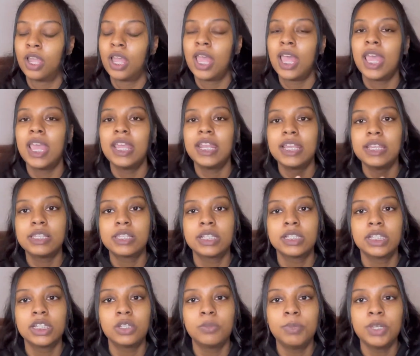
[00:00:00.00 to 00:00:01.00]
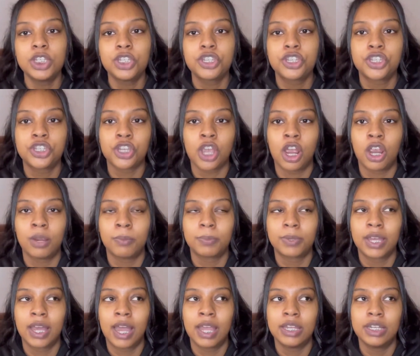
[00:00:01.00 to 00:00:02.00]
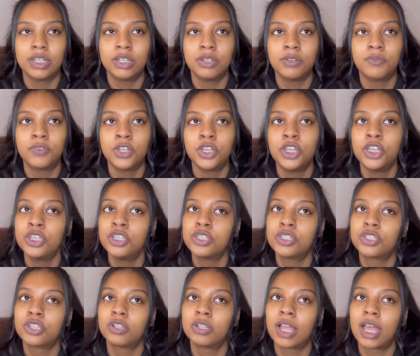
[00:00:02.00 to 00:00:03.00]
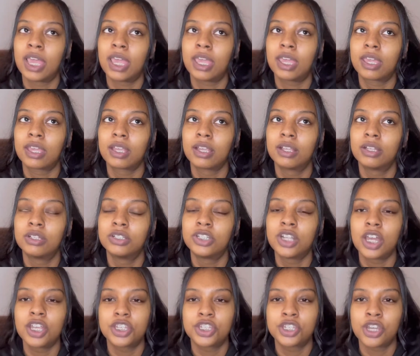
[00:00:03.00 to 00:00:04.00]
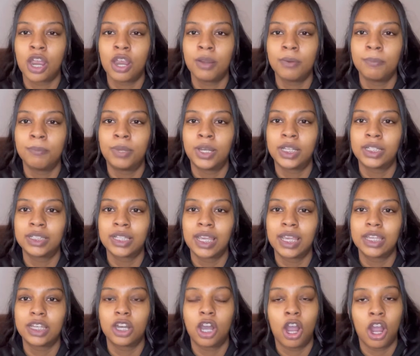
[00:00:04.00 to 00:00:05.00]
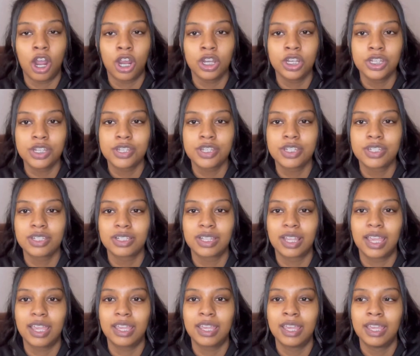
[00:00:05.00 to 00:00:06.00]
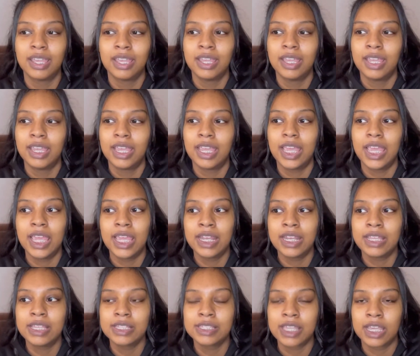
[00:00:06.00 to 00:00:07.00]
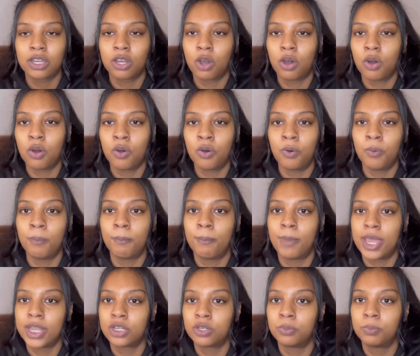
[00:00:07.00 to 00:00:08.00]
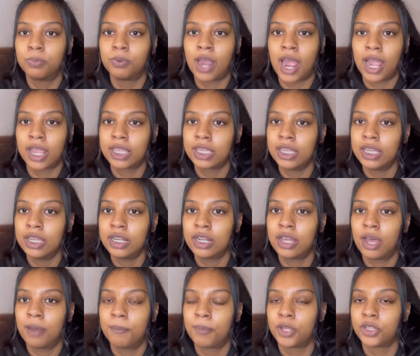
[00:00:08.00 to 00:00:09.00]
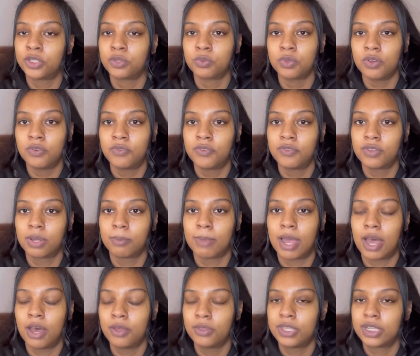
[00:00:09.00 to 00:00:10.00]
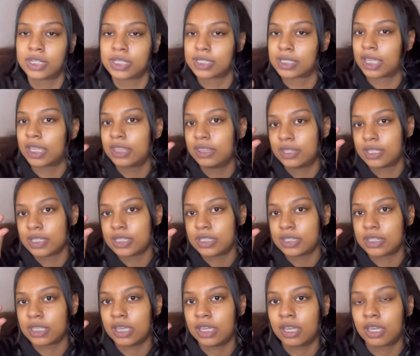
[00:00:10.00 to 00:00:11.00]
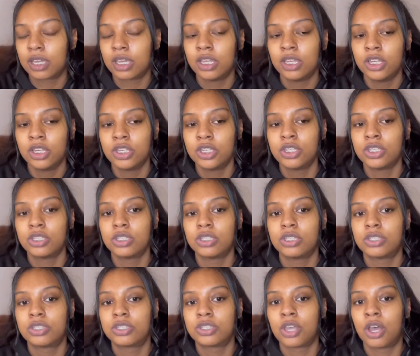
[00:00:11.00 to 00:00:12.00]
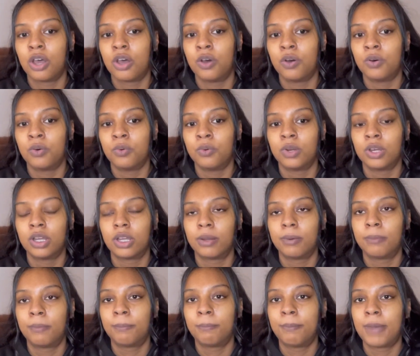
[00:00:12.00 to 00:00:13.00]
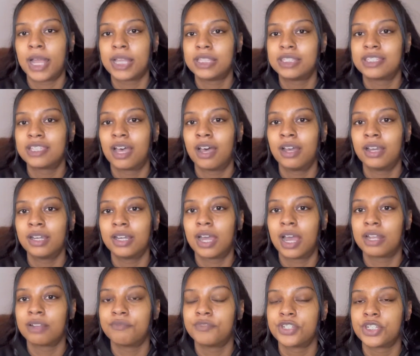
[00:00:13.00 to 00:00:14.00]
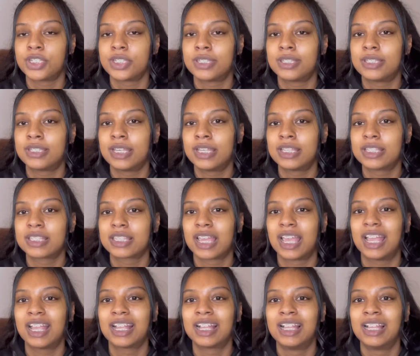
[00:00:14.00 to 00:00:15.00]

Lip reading: it is a little bit sharp, kind of. So like, not sharp, but like harsh. Like, it is like a whole metal bracket up on the roof of your mouth, and it's like this thick. So my tongue kind of just sits like